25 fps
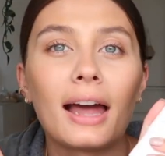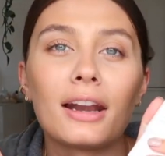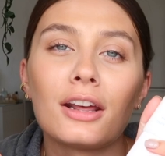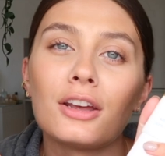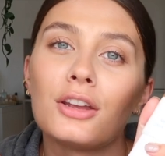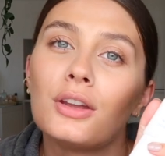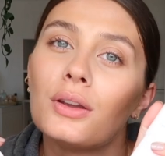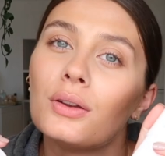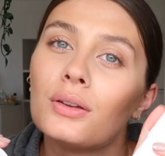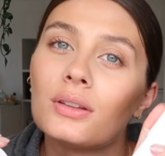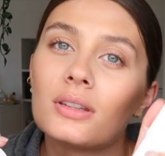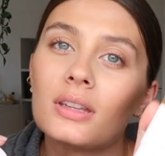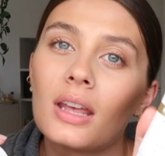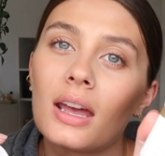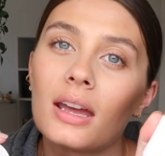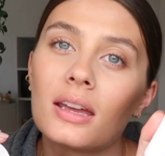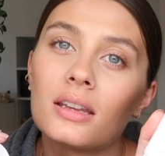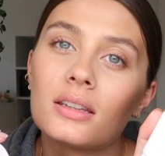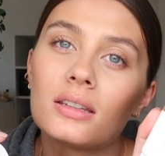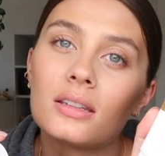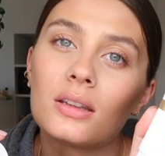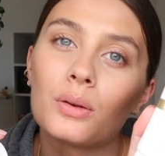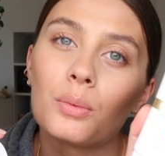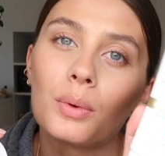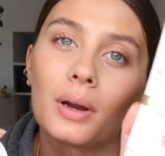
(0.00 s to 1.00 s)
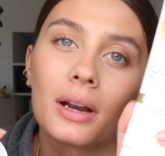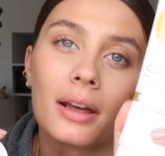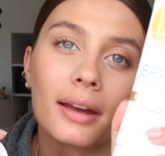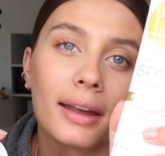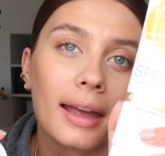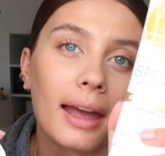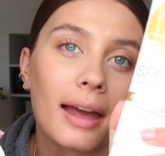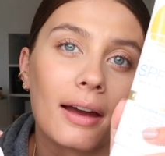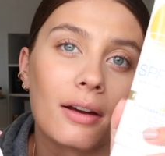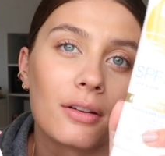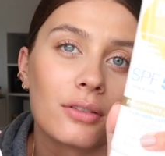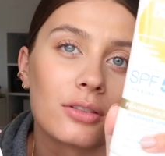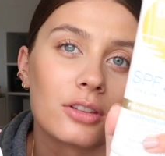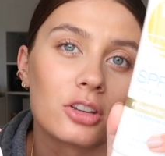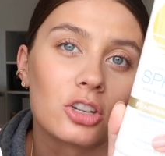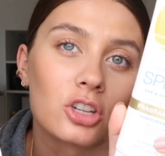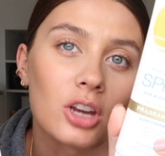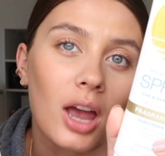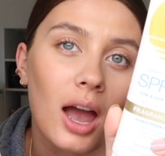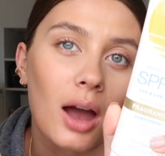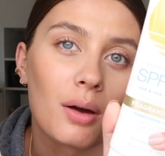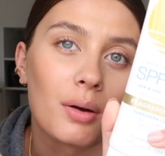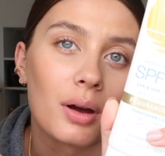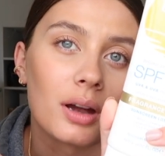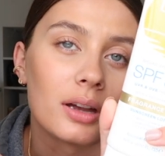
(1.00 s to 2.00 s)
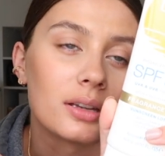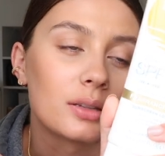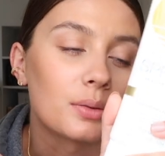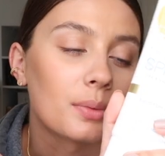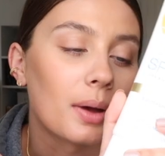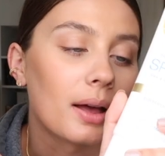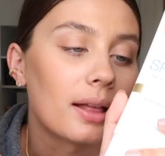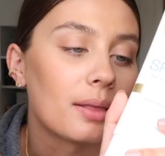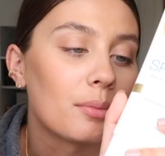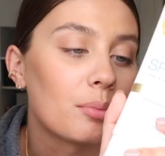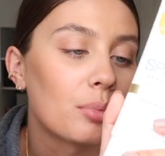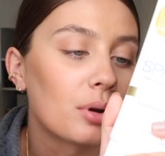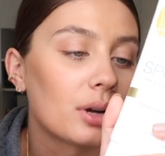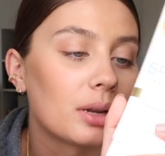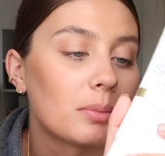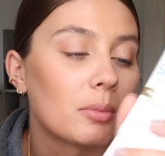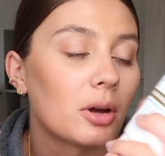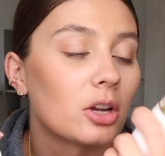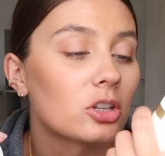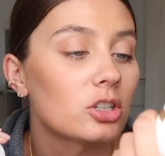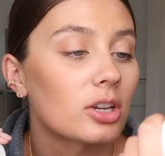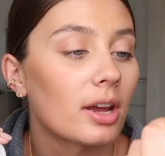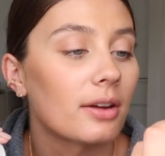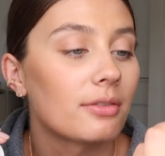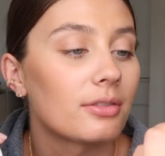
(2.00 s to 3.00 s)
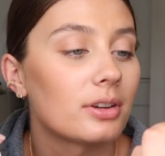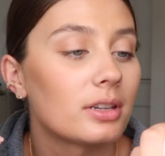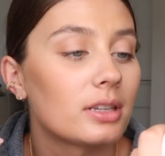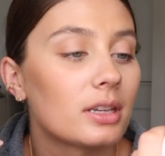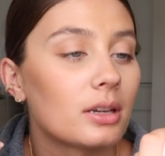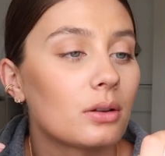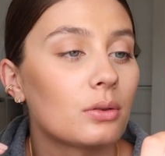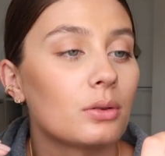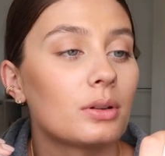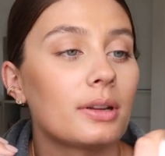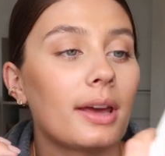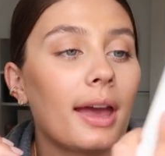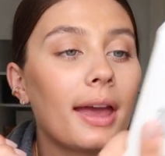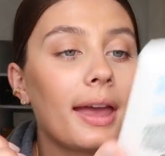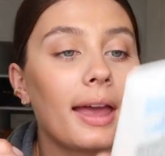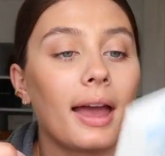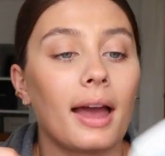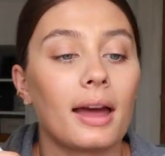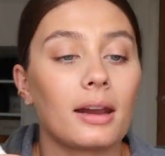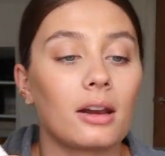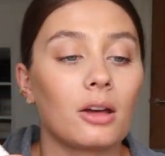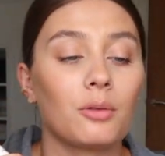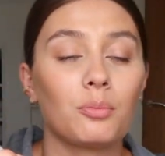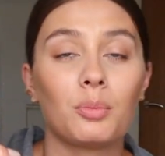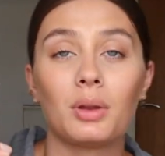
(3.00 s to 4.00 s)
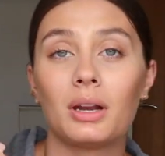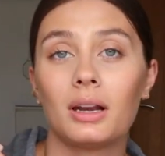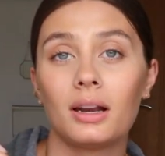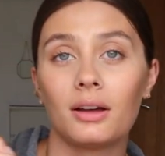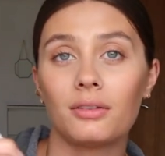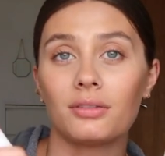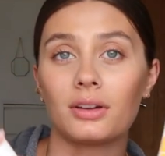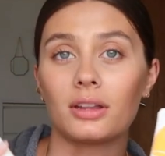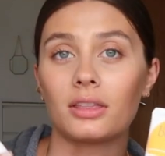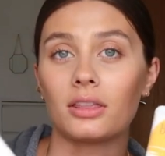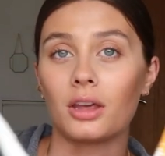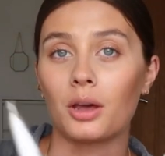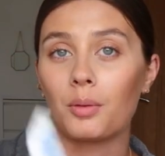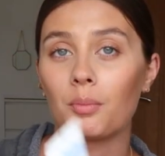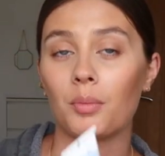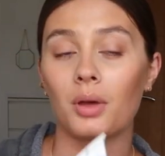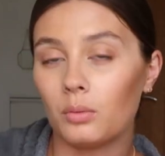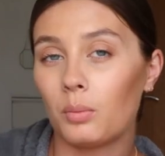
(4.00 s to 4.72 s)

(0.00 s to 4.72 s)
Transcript: And I use this when I get out of the shower as well, pretty much every single day, and I've been loving them.